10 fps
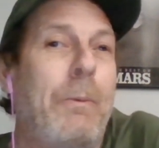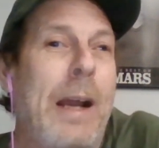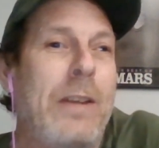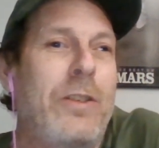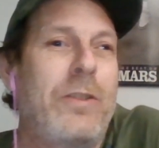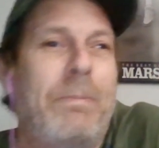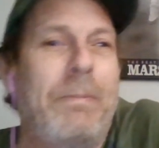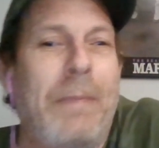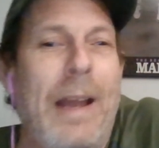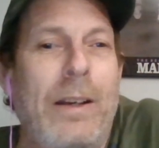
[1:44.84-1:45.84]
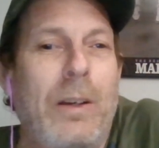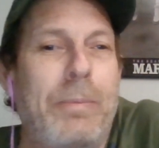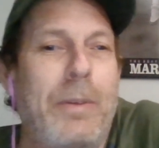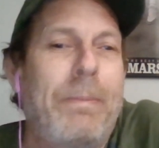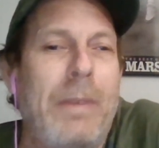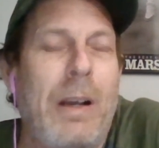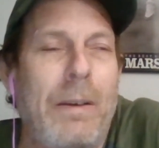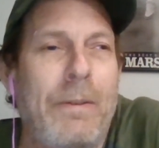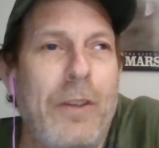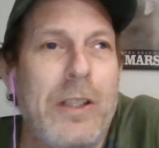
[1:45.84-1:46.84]
as they're lined up
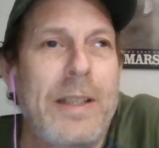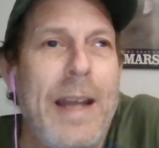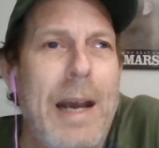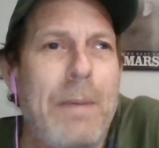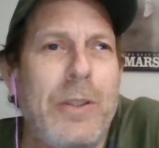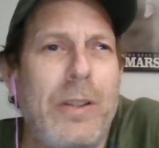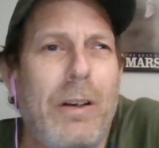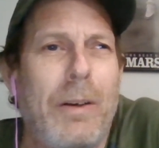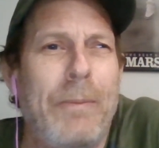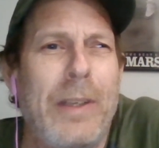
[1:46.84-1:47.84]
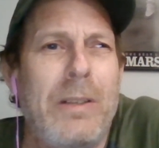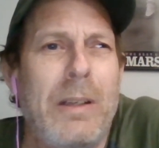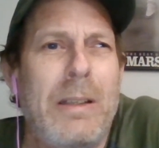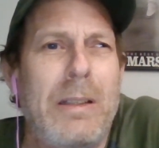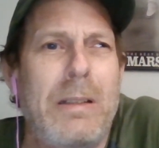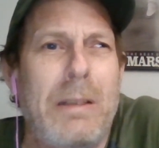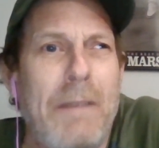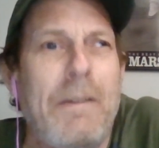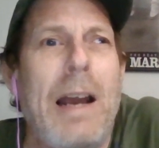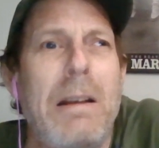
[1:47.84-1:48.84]
uh, for the snap. So it's, it's
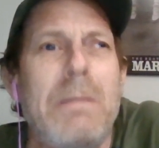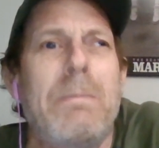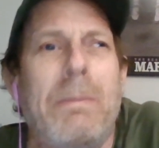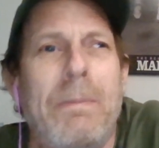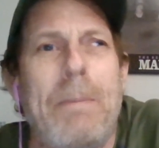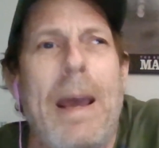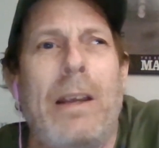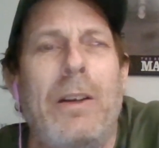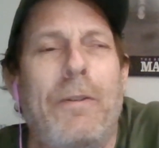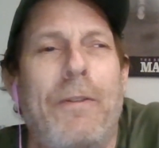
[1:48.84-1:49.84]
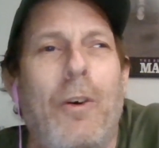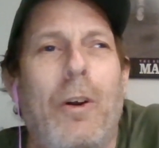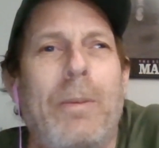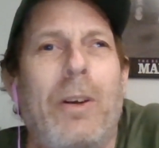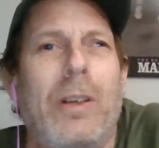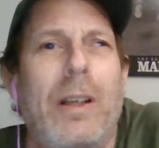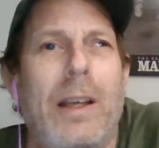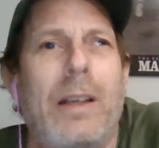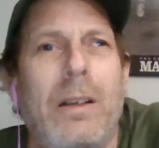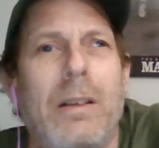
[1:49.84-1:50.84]
they've gotten back into form. They're looking
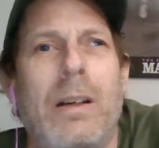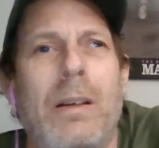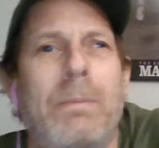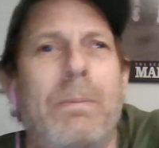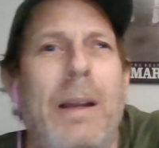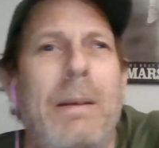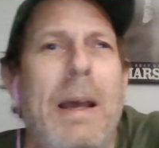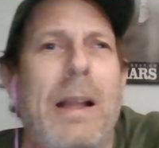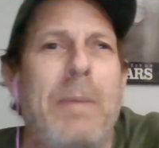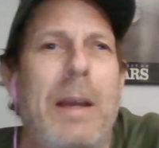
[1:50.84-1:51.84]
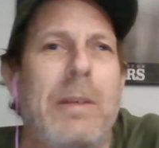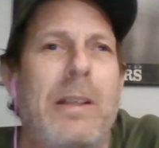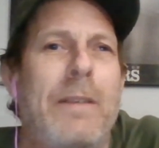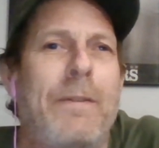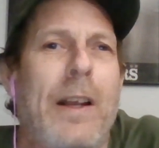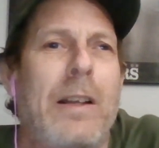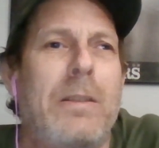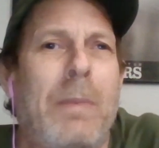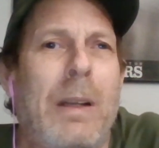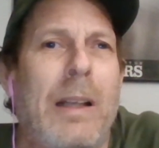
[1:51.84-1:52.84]
like a, a an Alabama defense
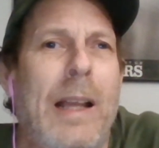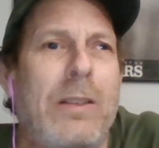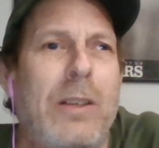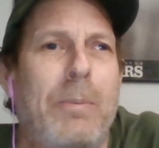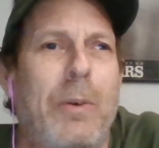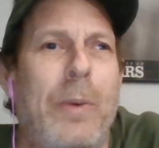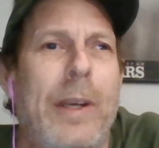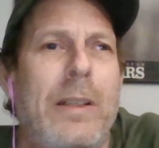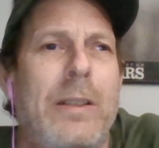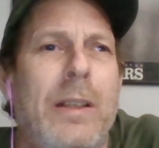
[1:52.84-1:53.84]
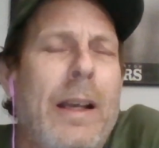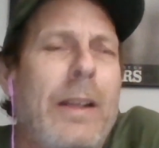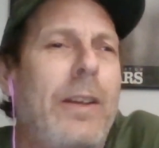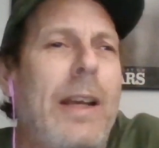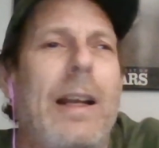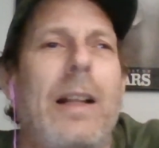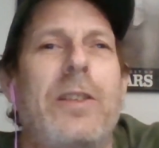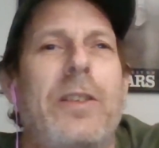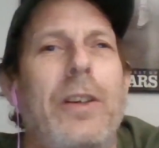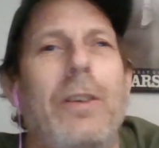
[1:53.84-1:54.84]
in the last couple of weeks. And then you got
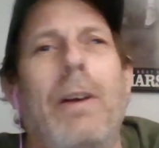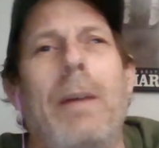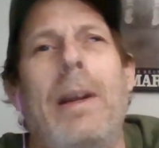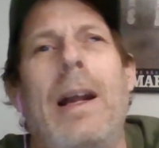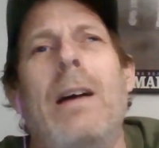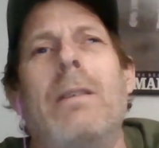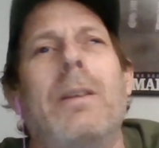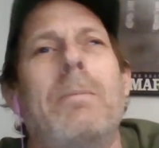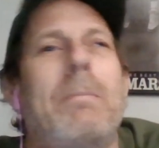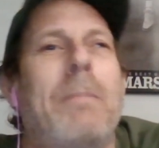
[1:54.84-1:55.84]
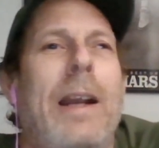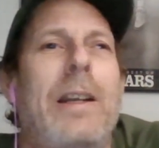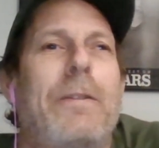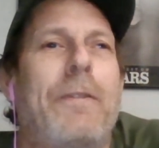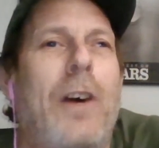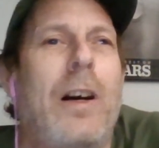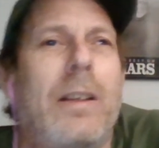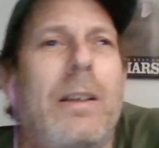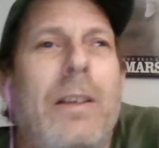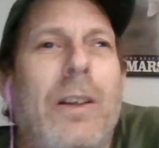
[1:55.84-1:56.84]
LSU. I mean, how the mighty have
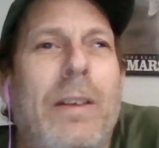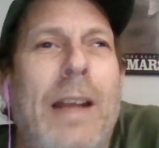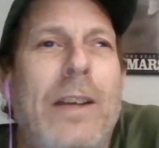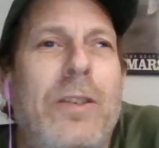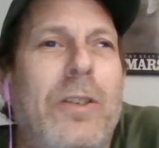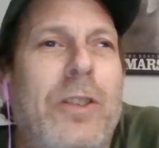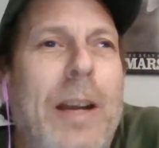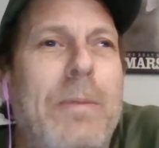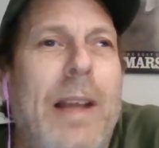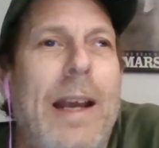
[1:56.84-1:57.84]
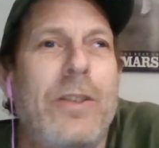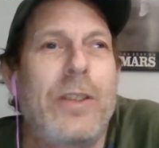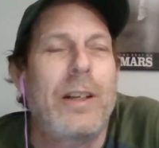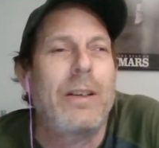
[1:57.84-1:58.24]
fallen. You know, national champs last year,